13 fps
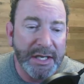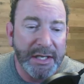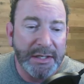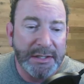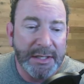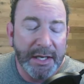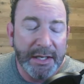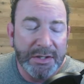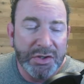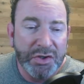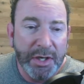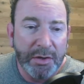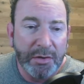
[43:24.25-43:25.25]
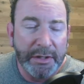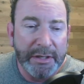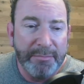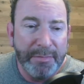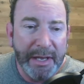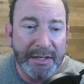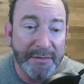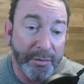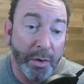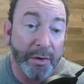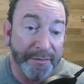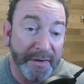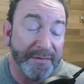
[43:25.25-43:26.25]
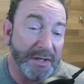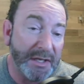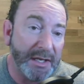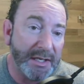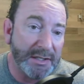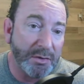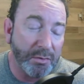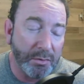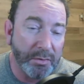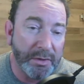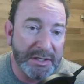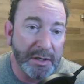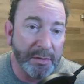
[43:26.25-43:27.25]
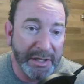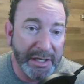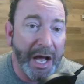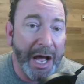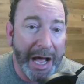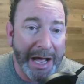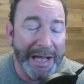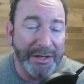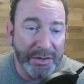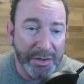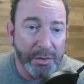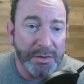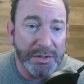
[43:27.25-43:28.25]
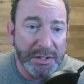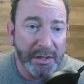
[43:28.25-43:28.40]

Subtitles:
It is generally based, 450 is a reasonably high dose